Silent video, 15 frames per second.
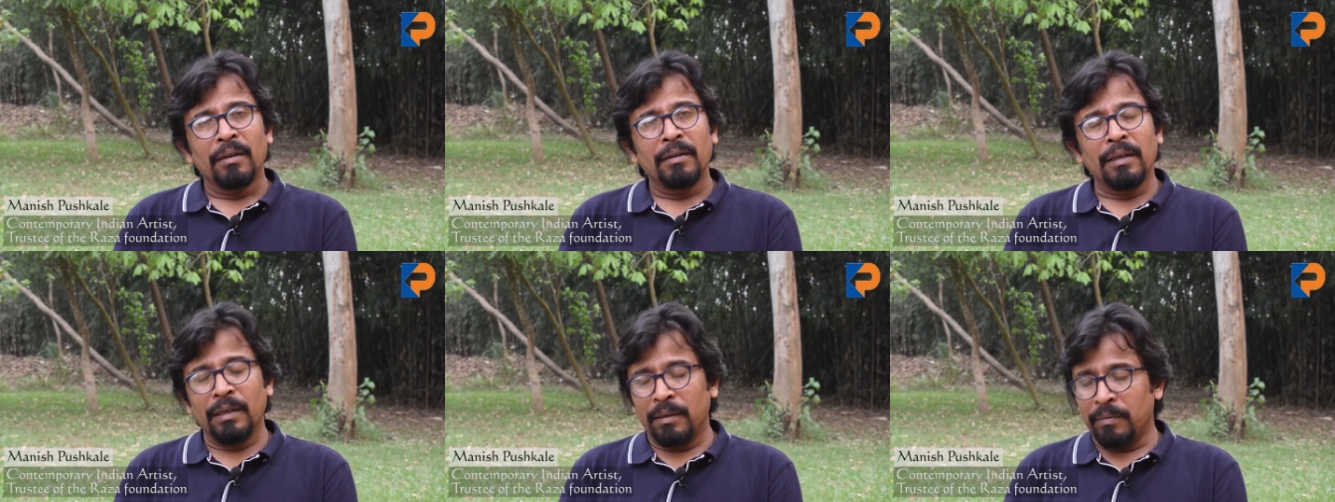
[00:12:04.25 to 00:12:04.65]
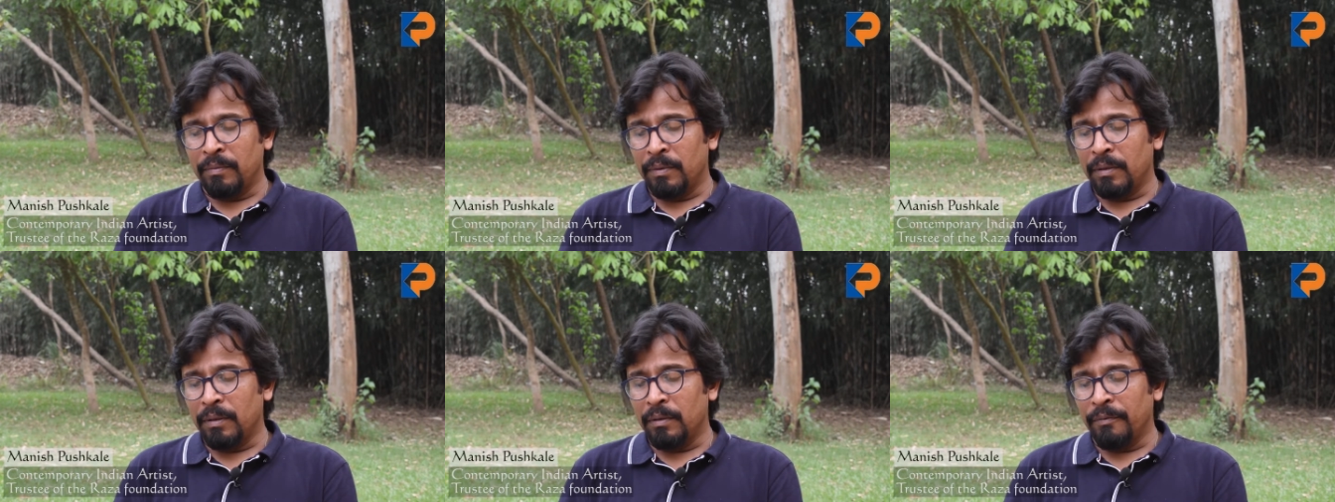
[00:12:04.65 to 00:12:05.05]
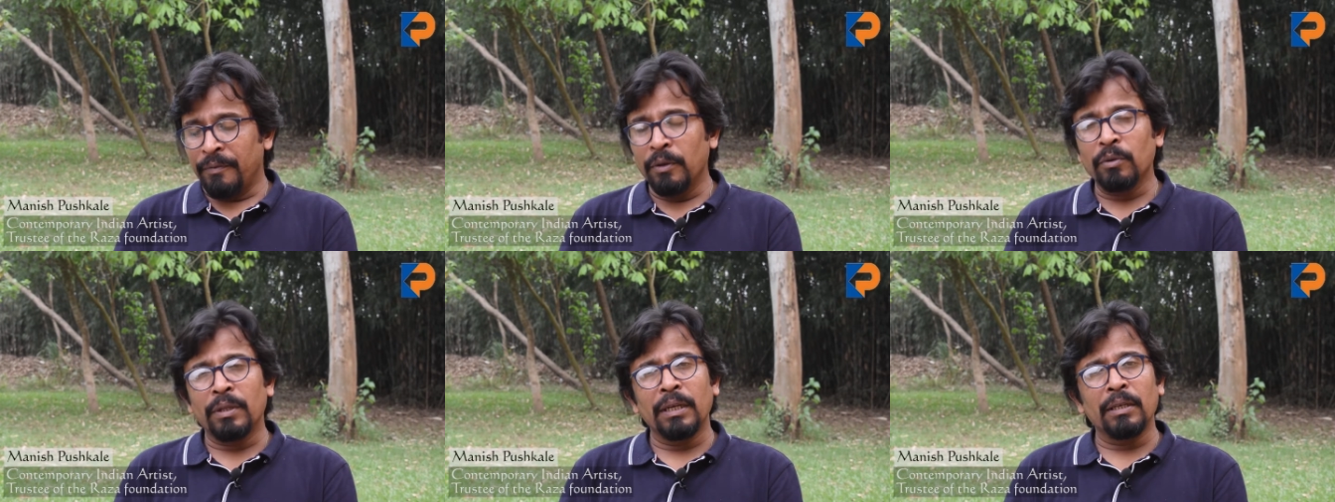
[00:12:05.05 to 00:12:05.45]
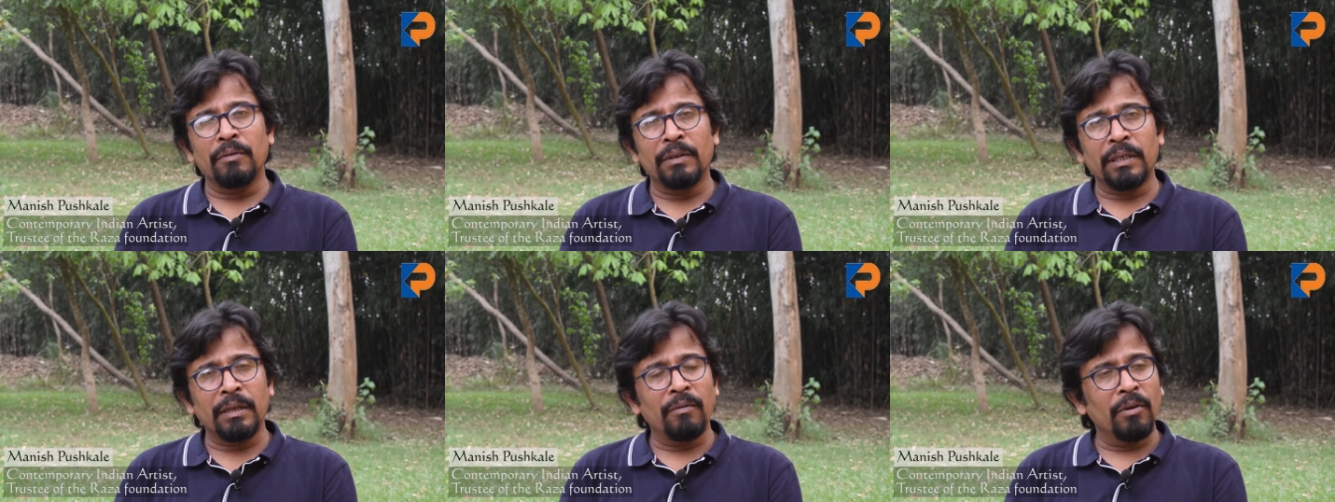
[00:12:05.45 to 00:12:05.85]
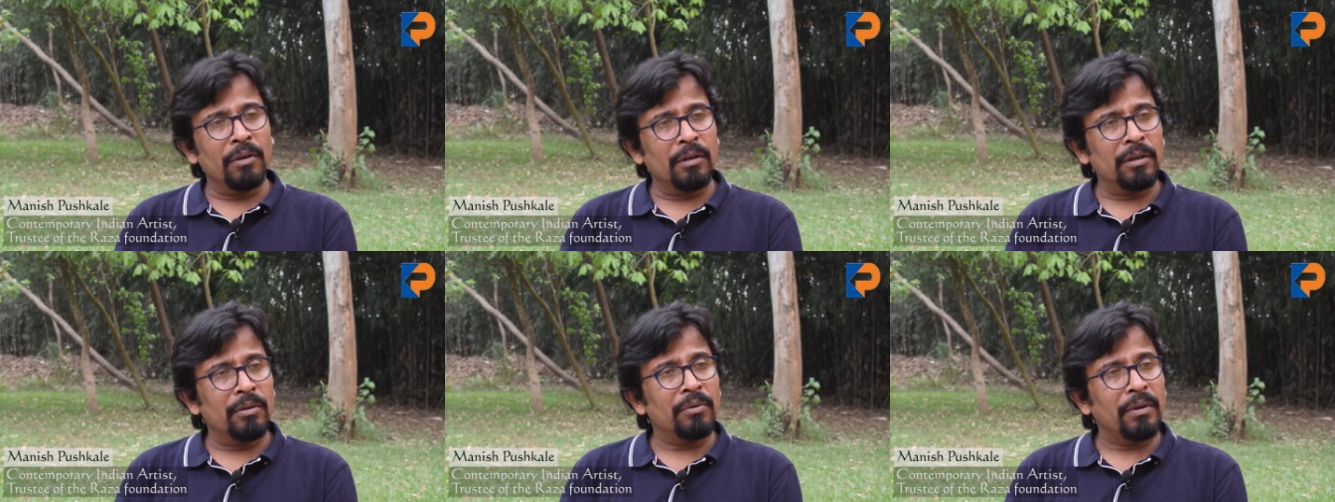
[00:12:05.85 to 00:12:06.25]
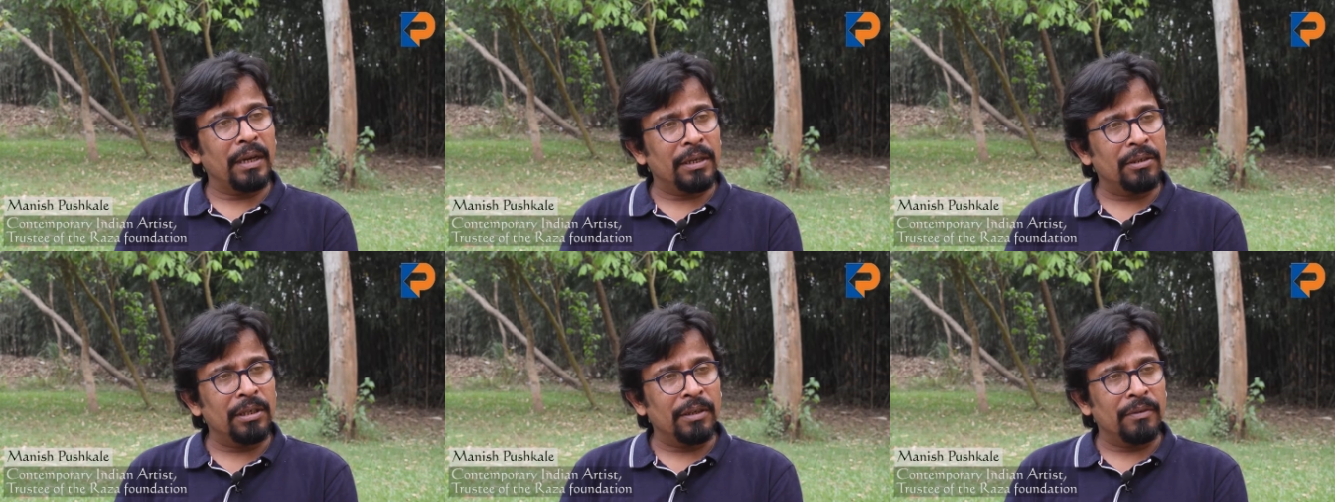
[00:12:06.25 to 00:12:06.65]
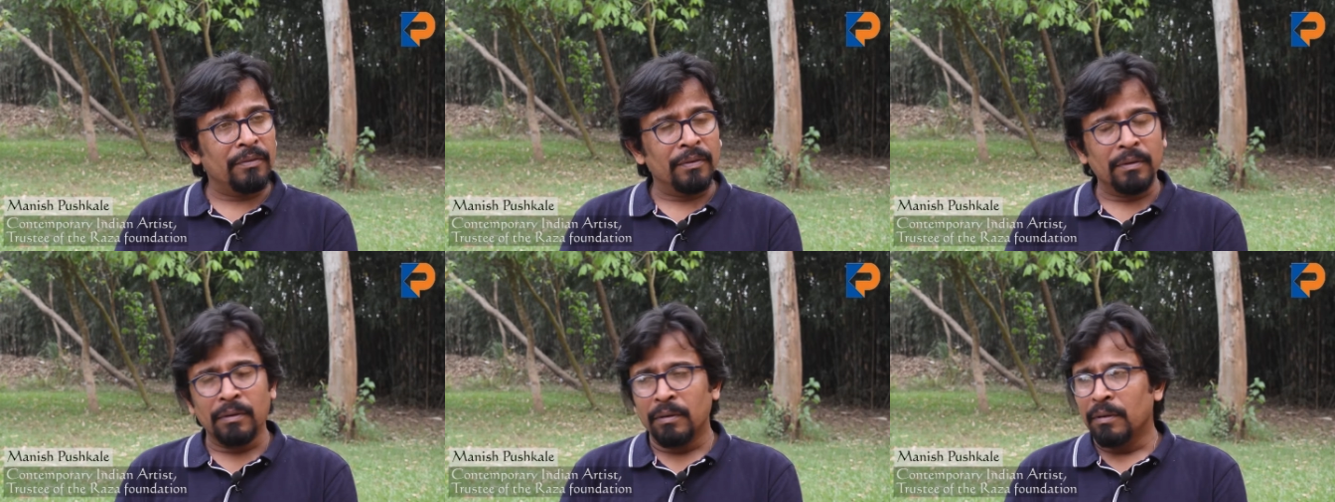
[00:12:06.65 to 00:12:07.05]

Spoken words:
The few things which I wanted to achieve